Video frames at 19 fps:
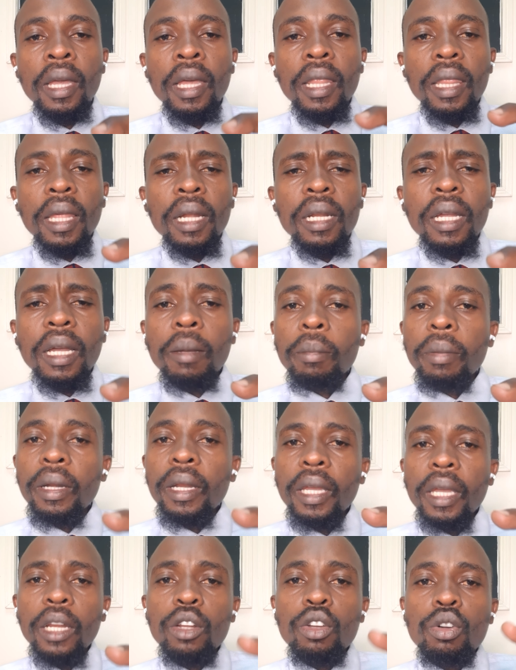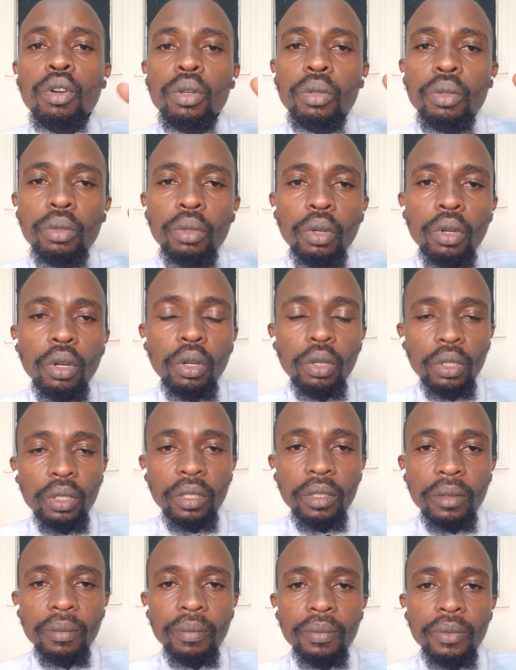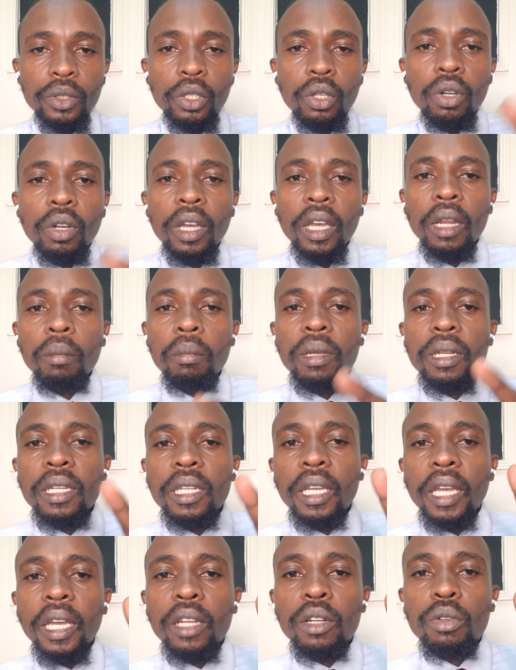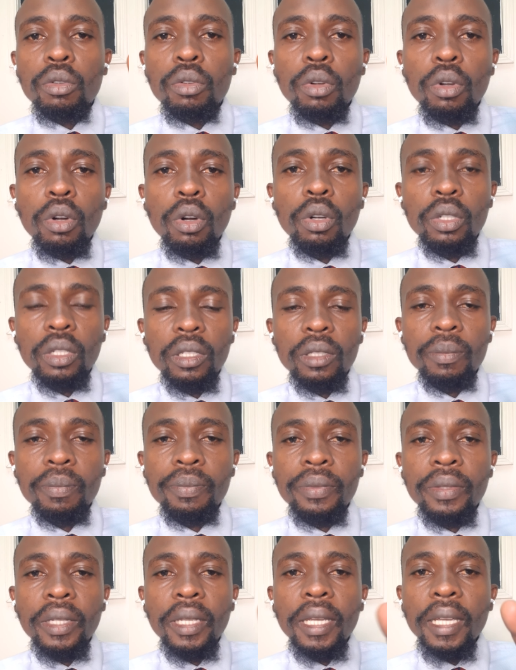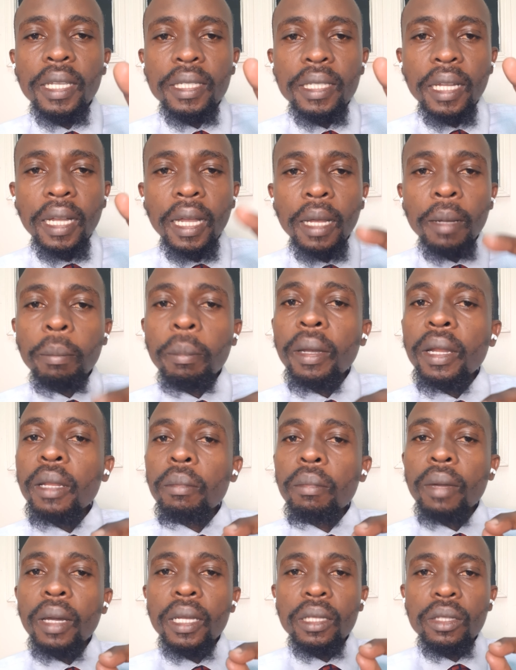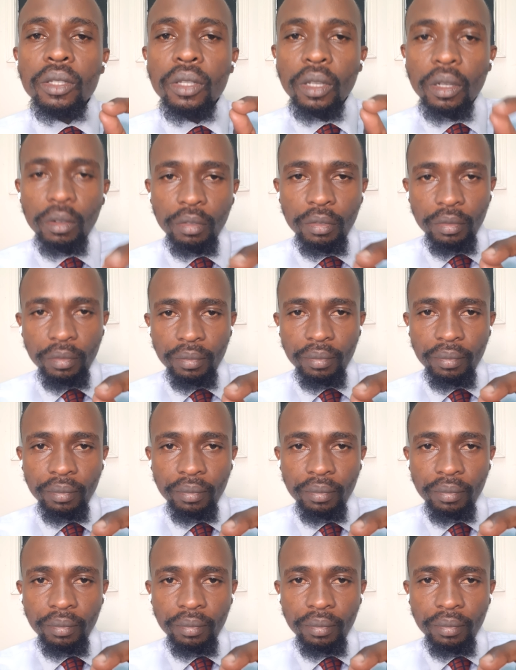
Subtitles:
that company can go to court or can be taken to court as a company by itself